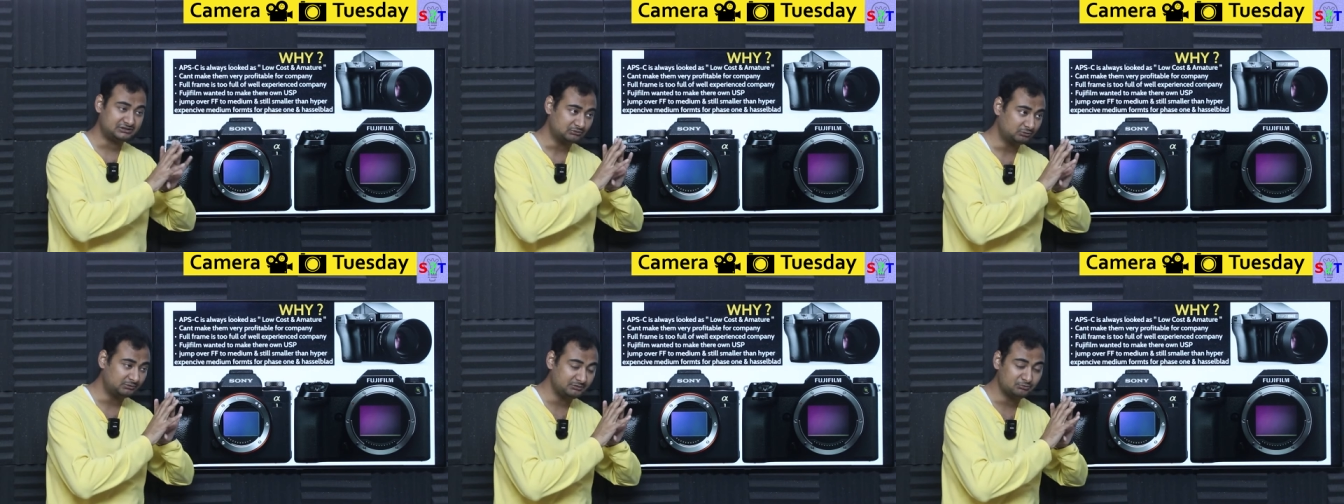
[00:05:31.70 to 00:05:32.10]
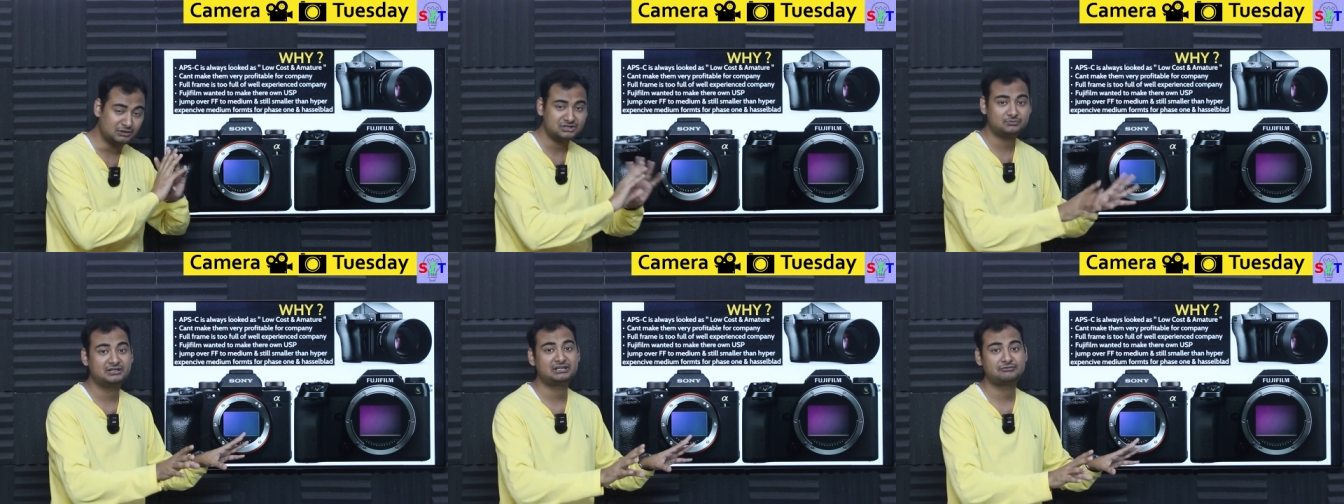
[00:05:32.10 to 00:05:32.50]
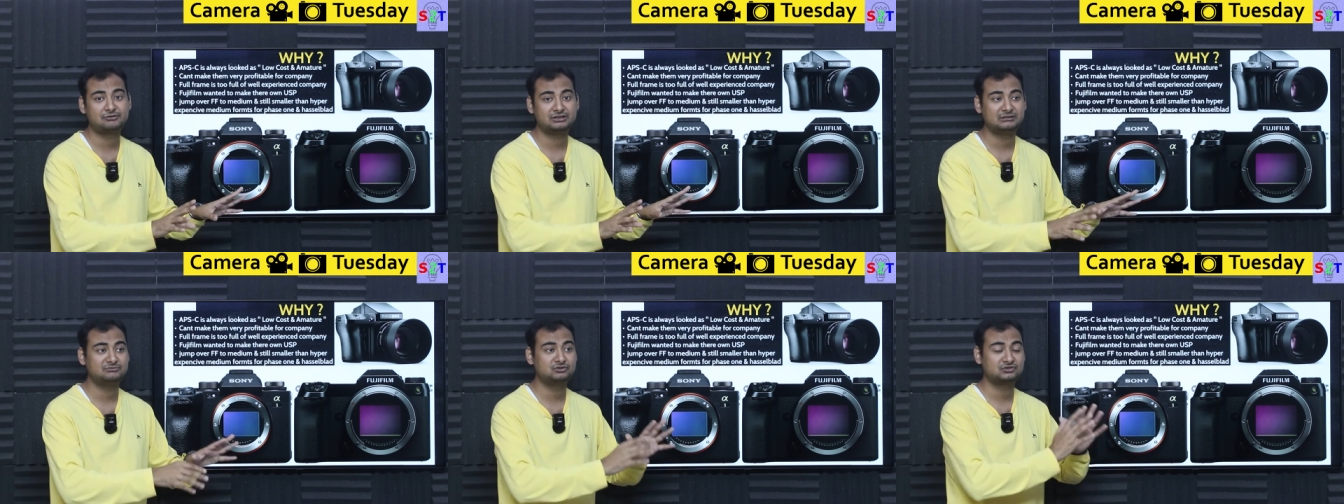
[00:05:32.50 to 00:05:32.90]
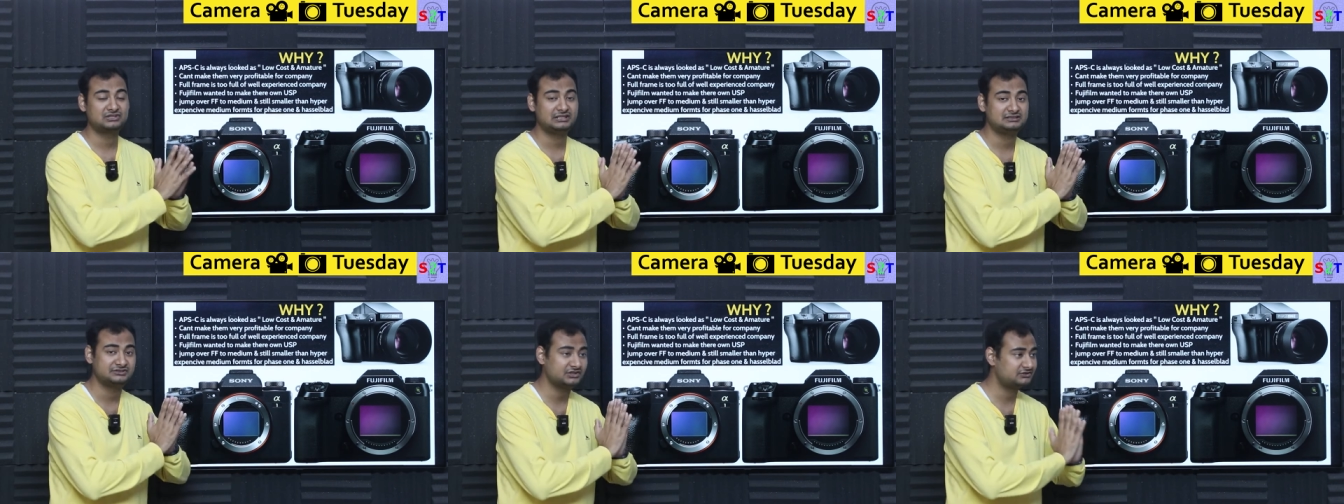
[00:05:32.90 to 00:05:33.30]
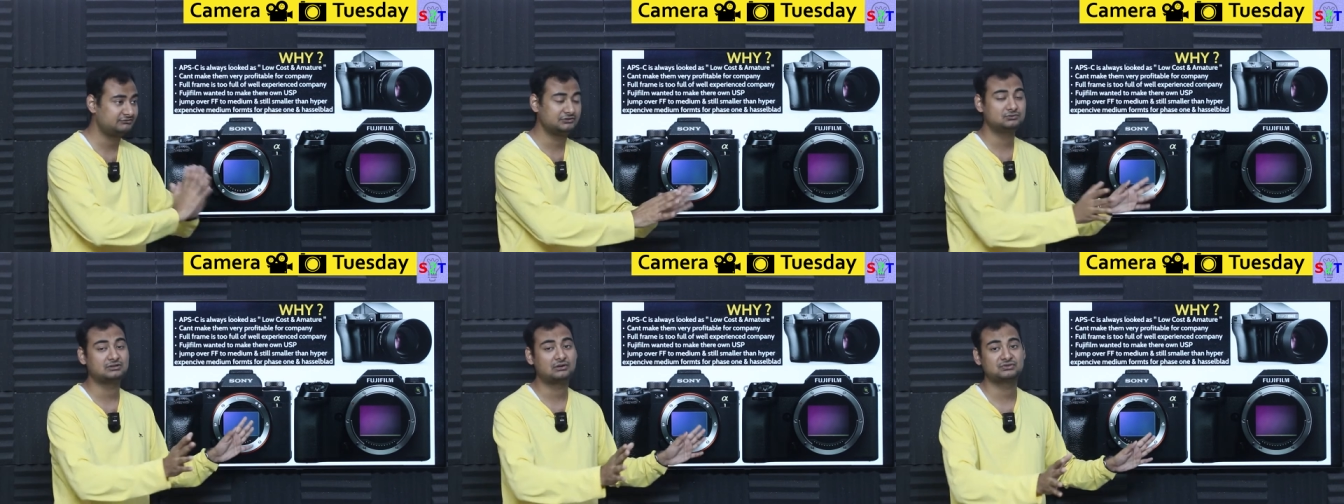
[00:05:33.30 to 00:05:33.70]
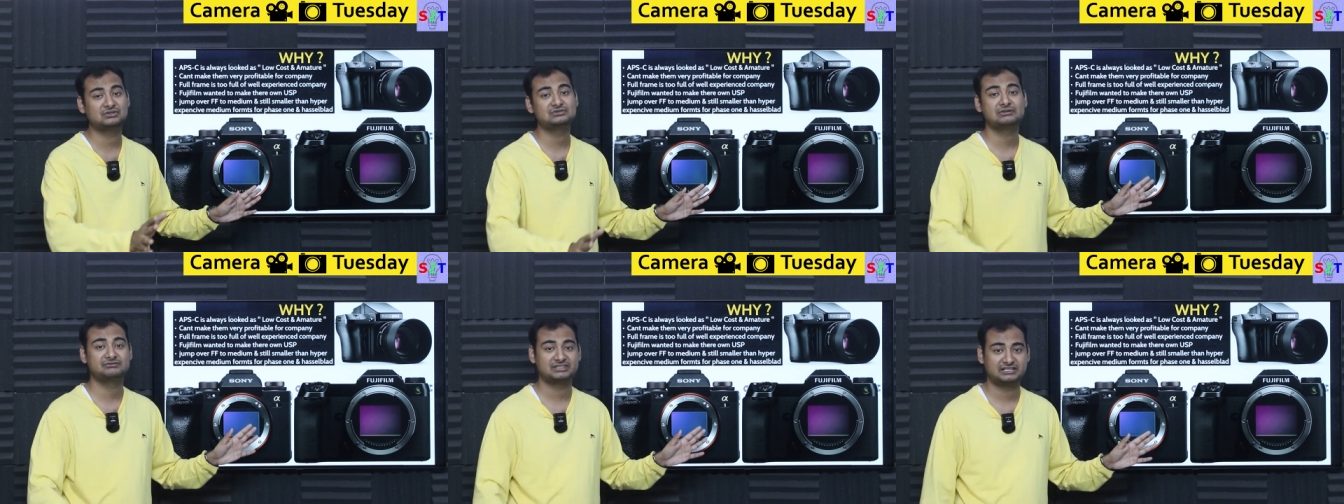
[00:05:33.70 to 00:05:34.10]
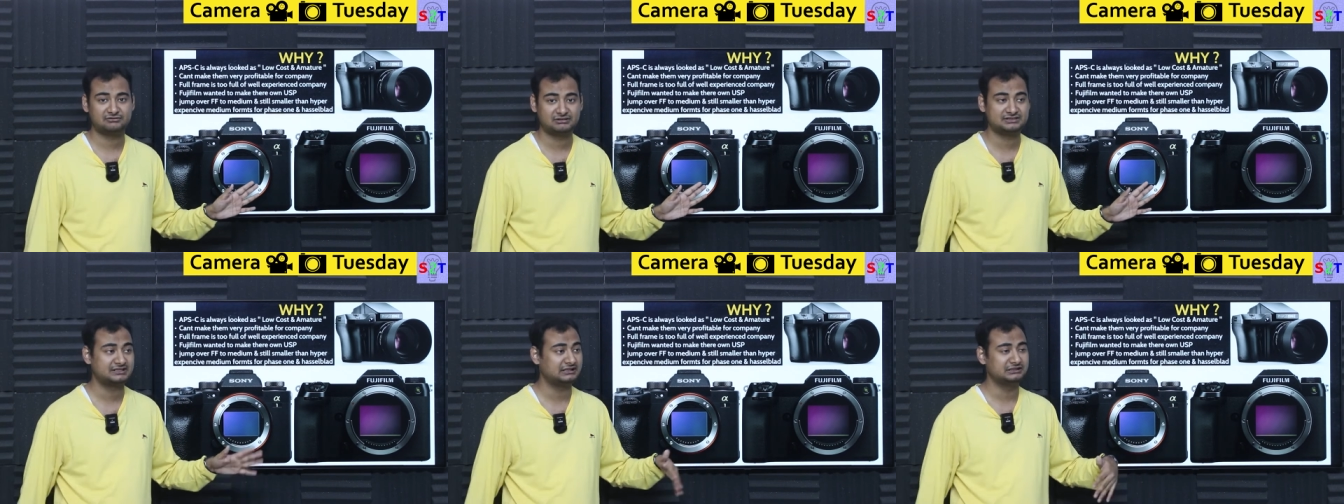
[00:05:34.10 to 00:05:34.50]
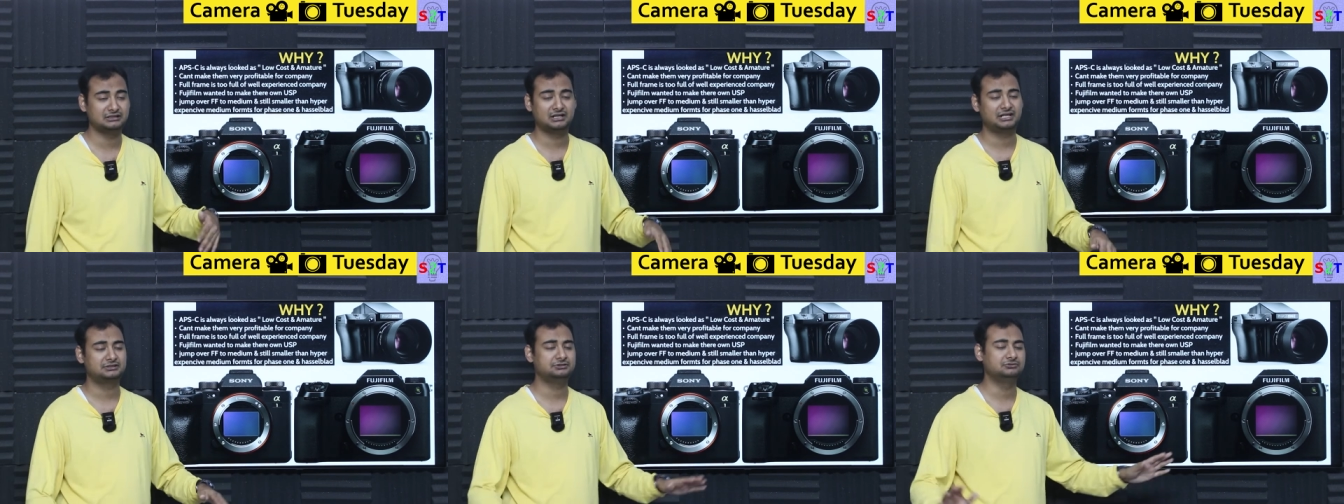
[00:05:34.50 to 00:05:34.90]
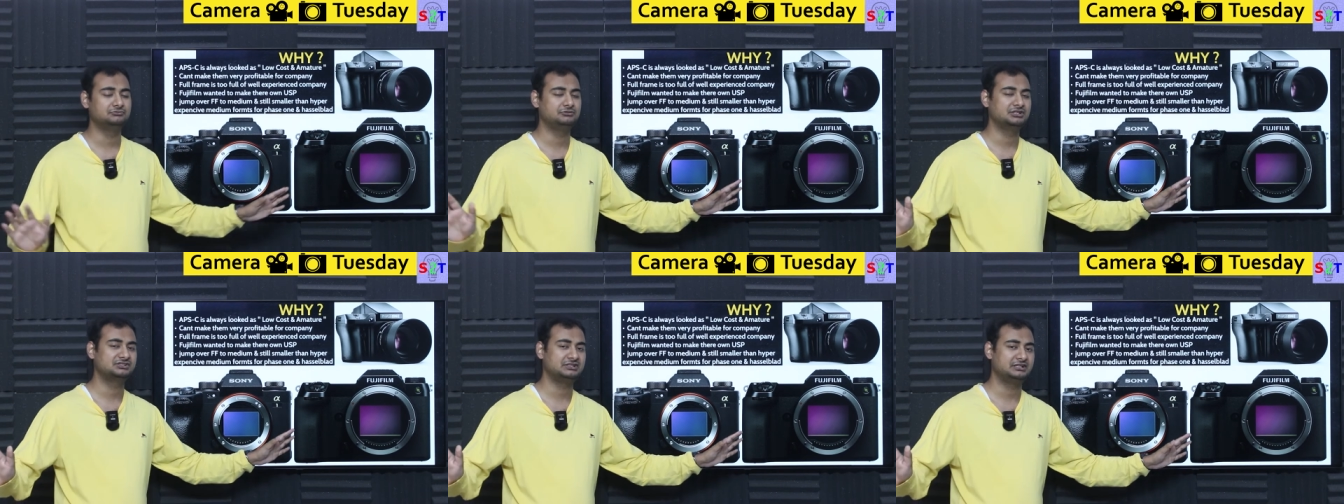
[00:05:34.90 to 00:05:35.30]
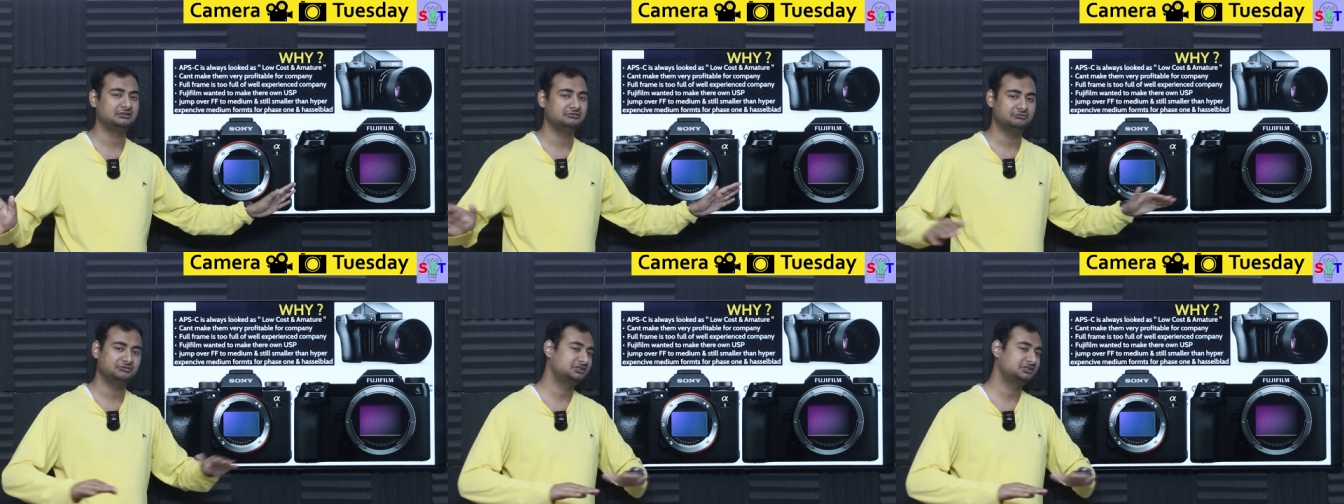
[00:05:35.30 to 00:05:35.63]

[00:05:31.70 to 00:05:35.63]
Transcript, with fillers: it would be much better for them to sell just few thousands of Z1s and they're like dude we're set